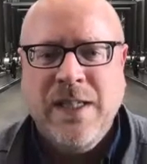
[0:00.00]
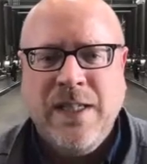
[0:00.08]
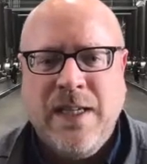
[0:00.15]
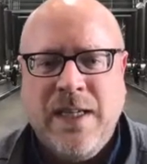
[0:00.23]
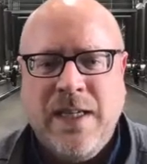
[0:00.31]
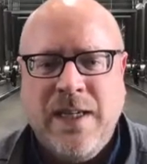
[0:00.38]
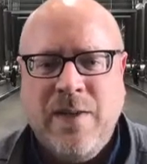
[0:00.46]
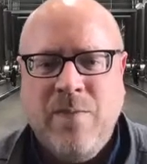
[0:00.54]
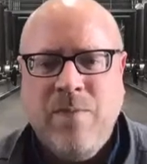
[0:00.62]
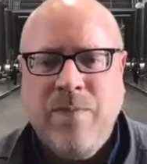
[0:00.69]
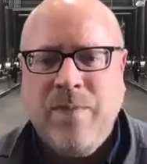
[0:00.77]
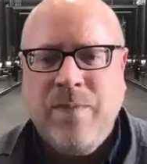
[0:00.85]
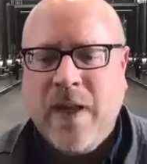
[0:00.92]

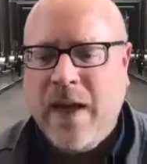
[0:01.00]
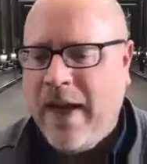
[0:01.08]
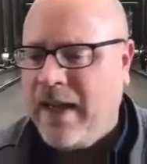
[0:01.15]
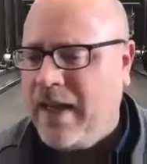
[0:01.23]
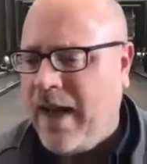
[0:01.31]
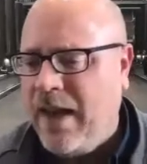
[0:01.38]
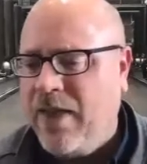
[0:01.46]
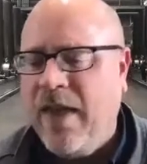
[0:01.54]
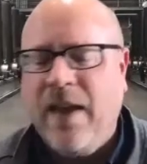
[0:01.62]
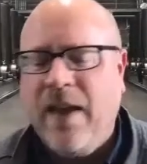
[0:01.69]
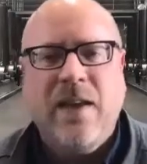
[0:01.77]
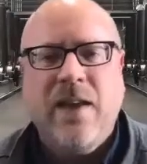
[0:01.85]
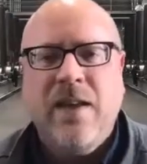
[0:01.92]
I
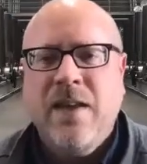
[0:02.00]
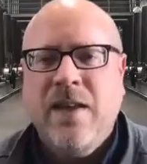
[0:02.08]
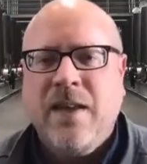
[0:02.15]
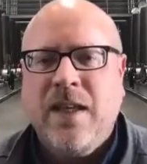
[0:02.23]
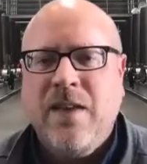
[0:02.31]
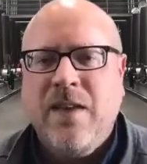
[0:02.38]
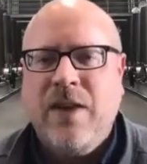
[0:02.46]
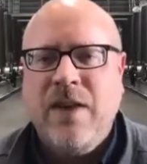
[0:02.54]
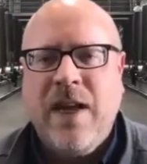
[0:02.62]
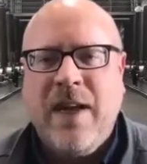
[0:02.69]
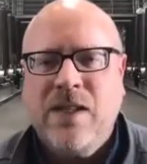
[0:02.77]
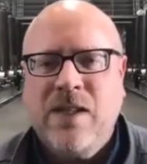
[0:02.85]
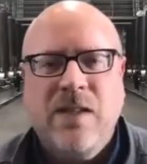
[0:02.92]
think give it
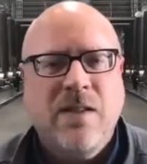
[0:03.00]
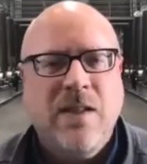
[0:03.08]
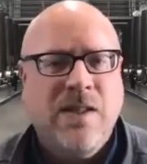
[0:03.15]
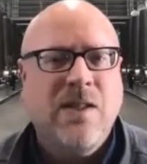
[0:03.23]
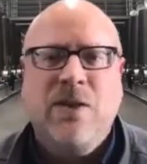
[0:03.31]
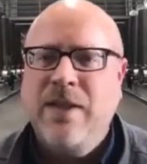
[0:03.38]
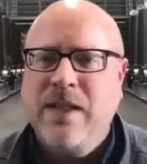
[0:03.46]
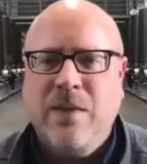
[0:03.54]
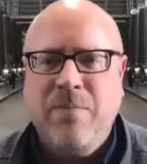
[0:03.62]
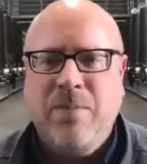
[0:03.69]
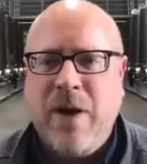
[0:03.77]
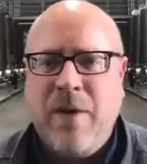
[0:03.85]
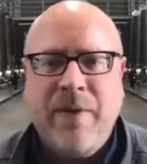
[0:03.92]
it still needs
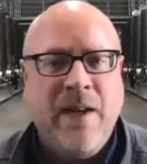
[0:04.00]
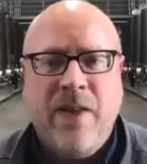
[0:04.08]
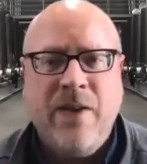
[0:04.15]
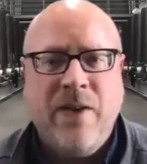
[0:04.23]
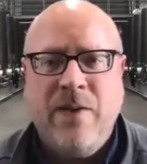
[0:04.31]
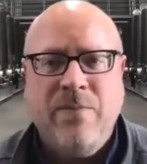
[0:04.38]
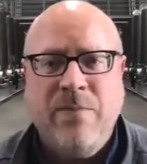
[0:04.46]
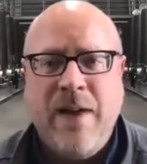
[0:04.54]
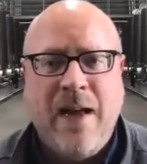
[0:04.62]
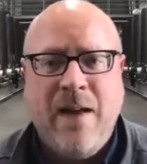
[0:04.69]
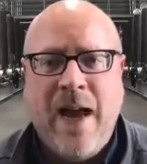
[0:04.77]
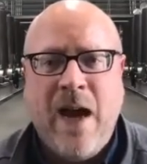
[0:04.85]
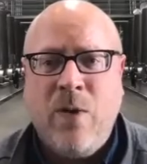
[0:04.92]
probably another
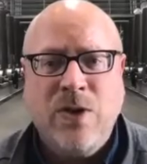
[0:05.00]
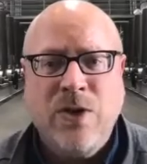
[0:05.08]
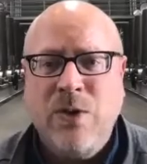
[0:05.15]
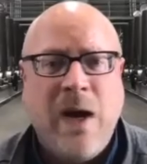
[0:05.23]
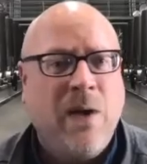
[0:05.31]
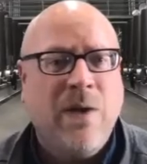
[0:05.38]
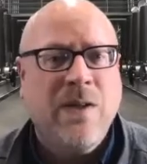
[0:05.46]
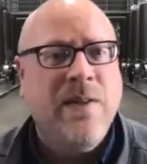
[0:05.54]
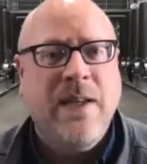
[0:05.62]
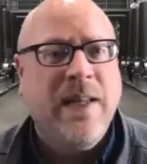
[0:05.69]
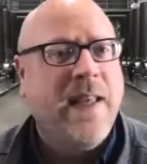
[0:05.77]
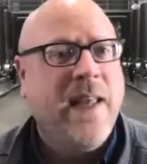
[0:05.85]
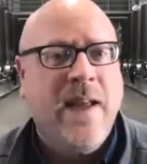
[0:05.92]
hour, 2 hours in the
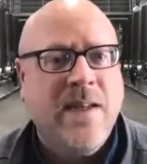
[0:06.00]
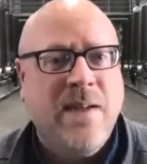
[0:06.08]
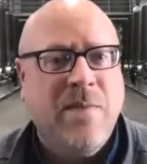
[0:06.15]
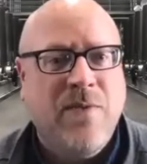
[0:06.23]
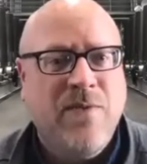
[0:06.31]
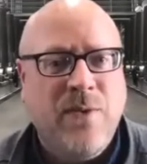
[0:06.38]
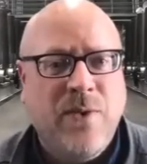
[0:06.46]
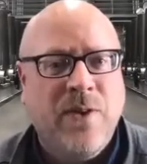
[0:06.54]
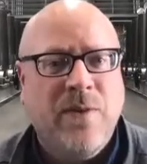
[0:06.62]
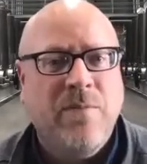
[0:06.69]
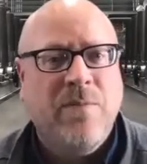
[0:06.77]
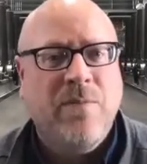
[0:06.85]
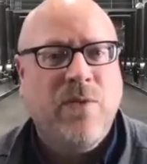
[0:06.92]
decanter
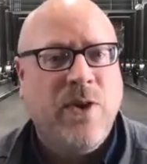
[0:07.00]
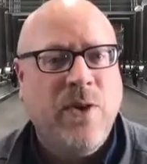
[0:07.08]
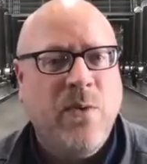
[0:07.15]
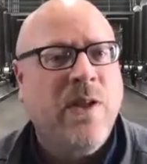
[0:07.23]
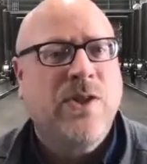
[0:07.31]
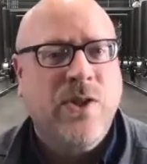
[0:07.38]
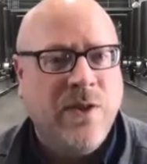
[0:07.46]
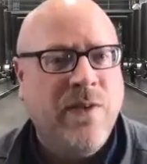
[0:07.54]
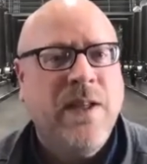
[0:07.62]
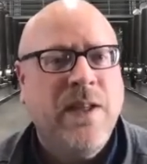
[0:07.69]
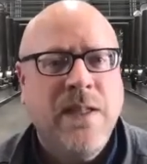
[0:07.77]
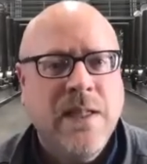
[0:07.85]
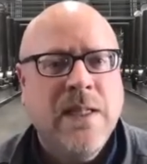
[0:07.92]
before you want to serve
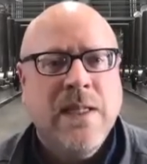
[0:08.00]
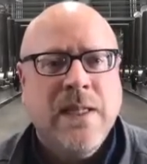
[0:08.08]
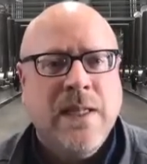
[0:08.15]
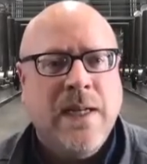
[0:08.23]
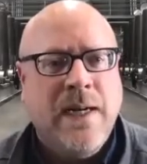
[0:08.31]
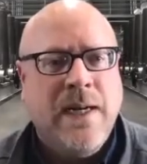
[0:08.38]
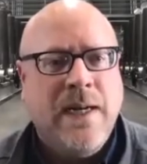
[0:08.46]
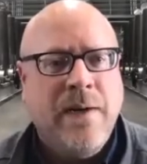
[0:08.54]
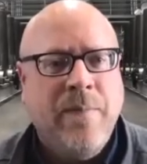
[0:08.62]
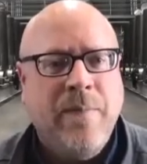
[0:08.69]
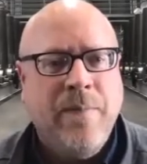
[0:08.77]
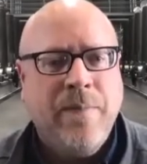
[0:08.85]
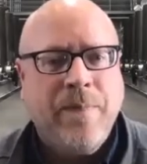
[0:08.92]
it.
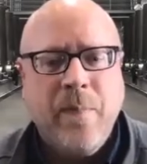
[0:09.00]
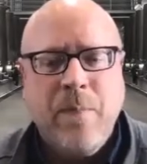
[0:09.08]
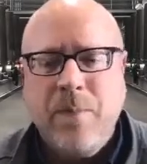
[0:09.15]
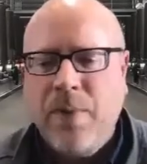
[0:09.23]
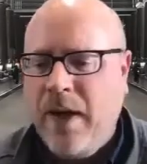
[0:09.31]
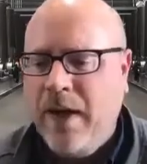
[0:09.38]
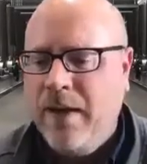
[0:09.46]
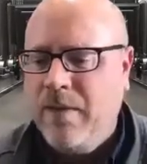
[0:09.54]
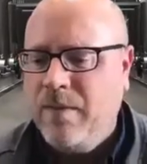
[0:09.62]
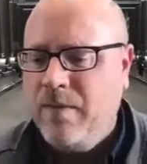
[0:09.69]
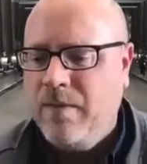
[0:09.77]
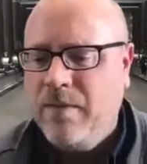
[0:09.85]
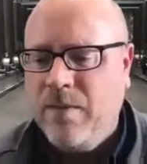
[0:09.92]
But
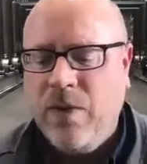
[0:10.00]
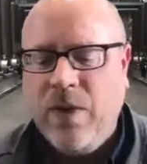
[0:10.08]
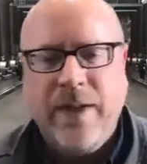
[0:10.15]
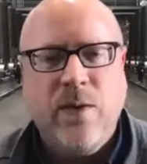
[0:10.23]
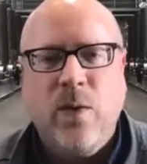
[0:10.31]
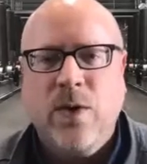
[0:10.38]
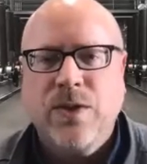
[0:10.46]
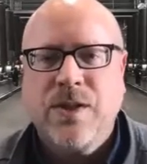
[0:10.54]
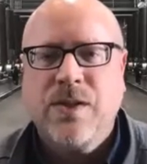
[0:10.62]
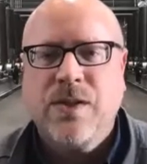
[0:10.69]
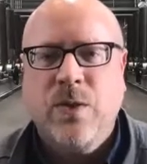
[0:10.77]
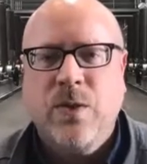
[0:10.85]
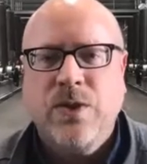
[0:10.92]
really
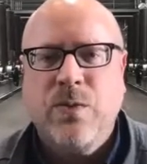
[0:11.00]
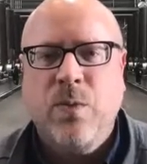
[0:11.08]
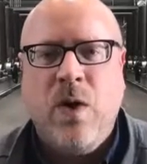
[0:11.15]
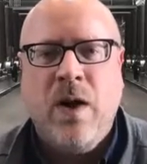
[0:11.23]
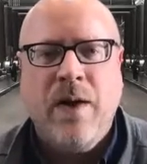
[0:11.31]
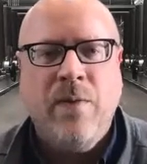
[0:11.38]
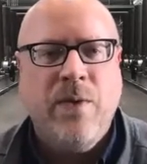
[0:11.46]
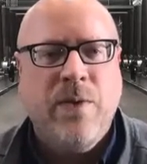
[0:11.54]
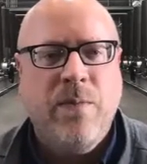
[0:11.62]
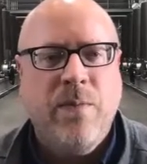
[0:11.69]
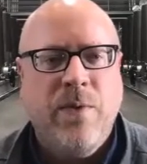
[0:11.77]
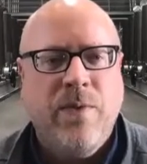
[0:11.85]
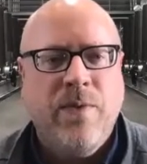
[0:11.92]
gorgeous wine
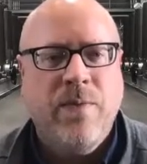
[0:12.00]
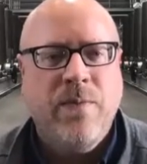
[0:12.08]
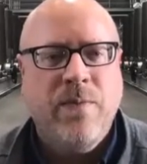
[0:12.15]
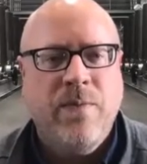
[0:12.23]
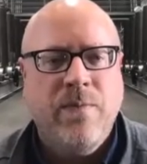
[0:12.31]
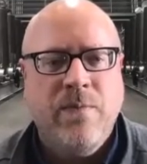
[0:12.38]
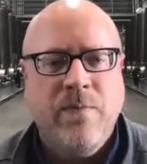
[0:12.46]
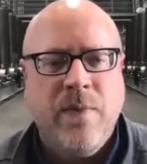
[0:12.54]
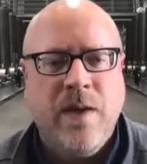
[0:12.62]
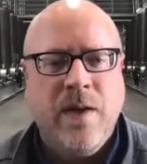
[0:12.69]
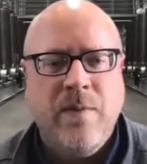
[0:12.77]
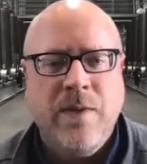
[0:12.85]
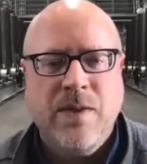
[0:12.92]
with
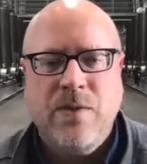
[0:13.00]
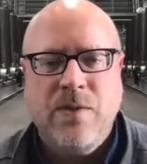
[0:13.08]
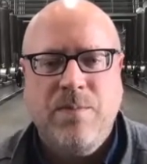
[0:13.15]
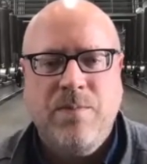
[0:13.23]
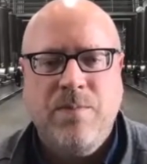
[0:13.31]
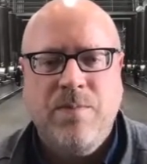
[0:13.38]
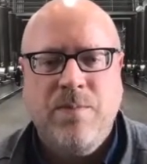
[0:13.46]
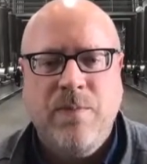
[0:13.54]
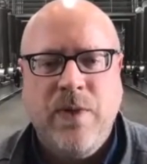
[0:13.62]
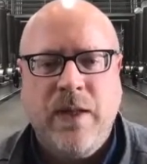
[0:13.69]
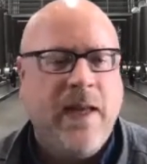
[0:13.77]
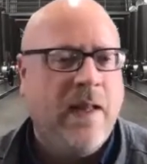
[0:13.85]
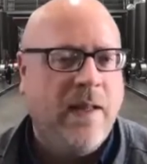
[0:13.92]
it's just
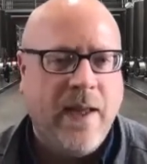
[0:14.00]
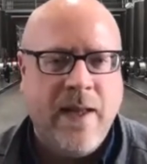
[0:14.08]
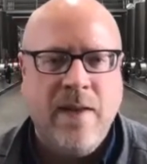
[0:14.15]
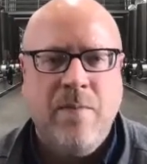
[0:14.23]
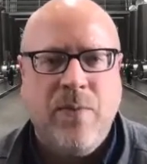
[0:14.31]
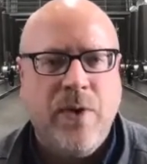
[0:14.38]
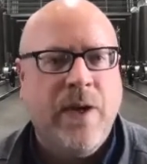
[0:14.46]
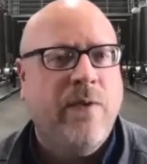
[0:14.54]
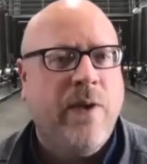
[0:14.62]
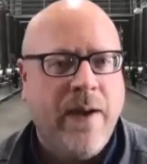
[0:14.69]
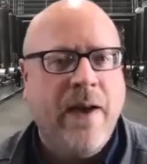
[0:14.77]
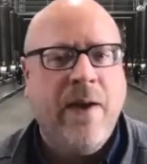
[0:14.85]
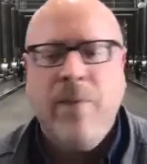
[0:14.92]
really elegant and pretty
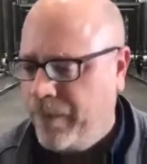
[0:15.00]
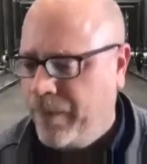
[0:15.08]
right now.